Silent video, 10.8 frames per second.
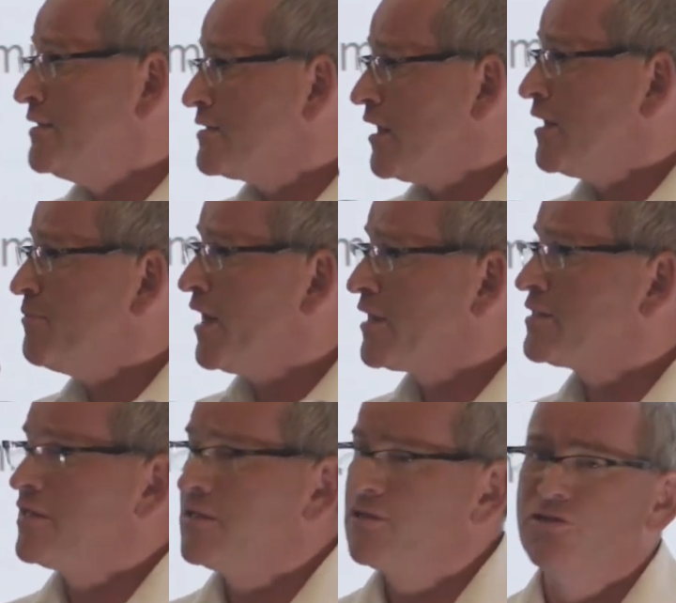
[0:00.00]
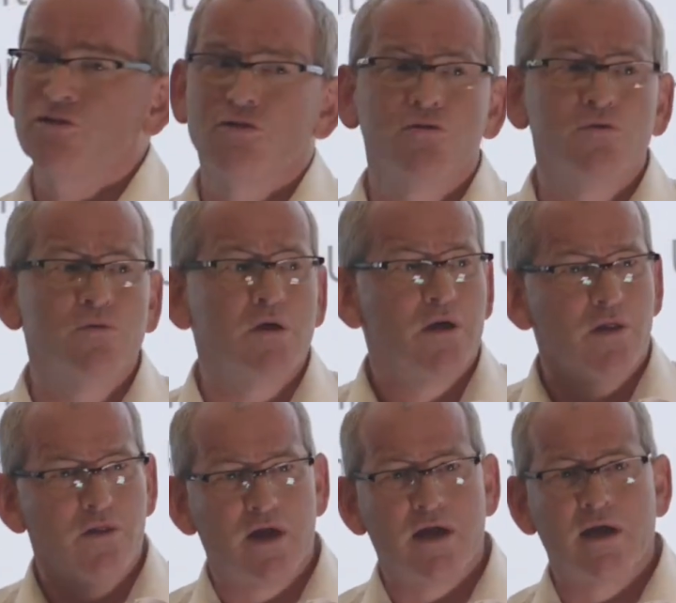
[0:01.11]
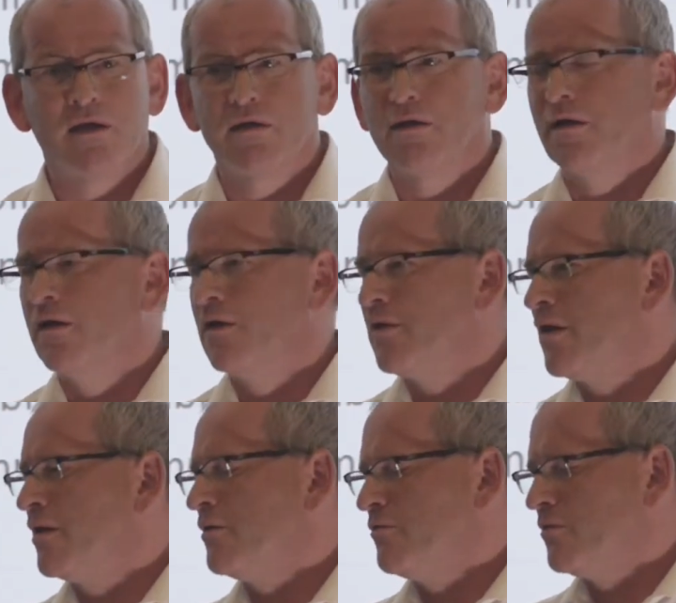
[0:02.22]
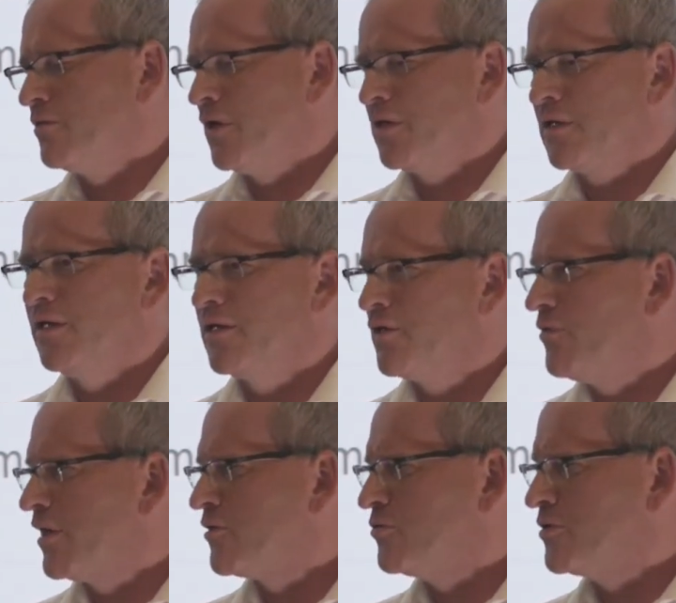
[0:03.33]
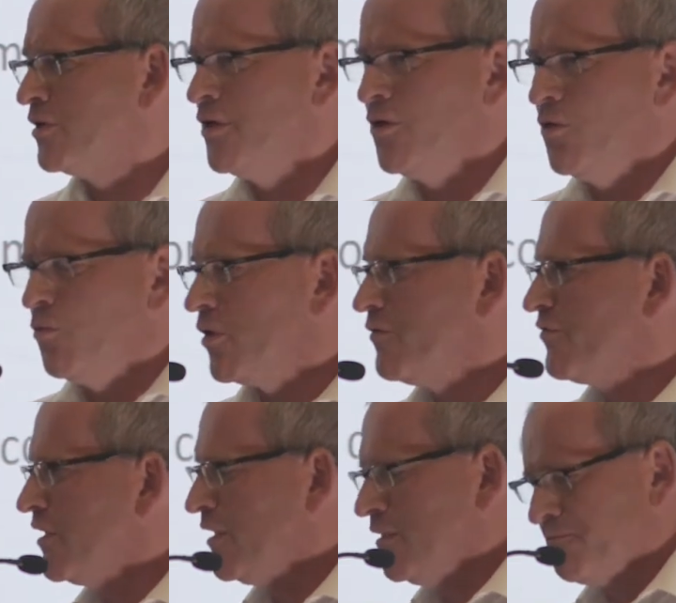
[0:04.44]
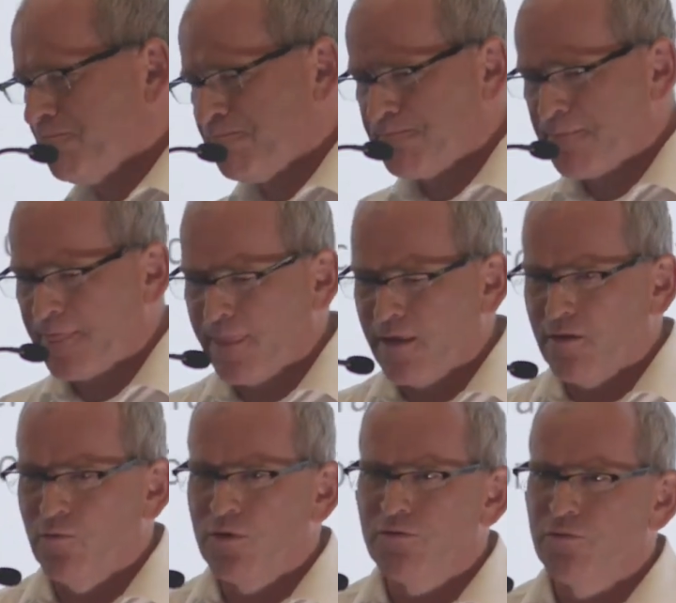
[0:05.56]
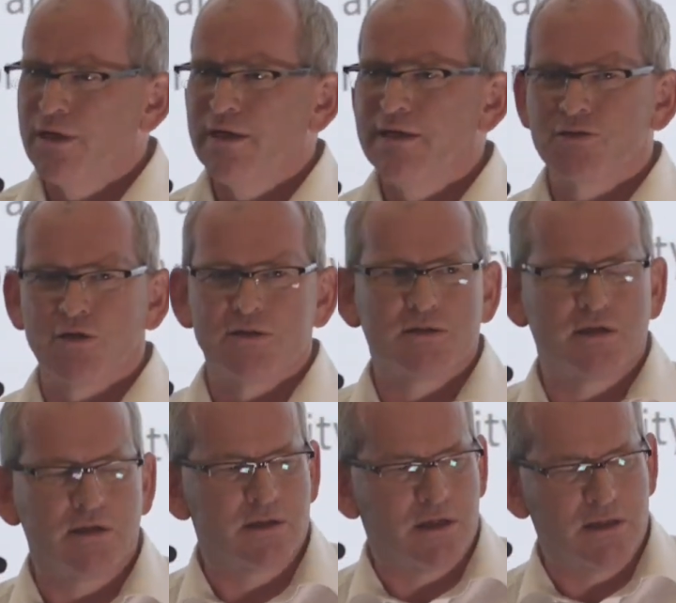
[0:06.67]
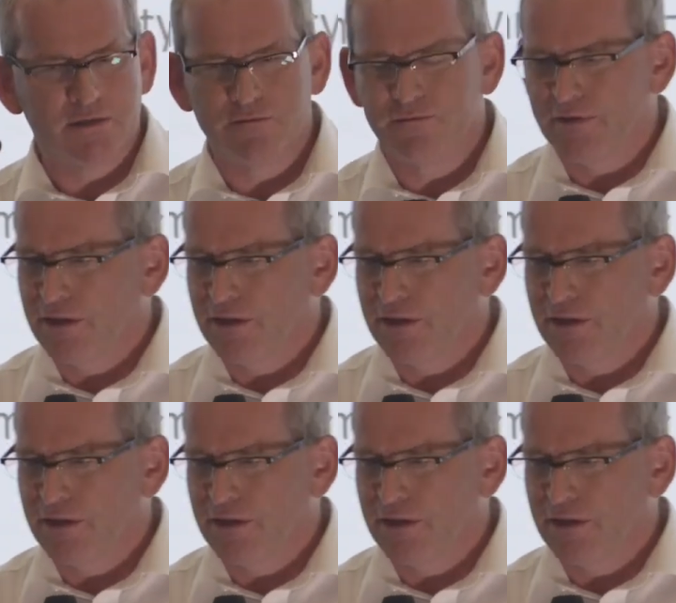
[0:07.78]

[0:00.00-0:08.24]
in-time access to their clinical record. One of the really interesting kind of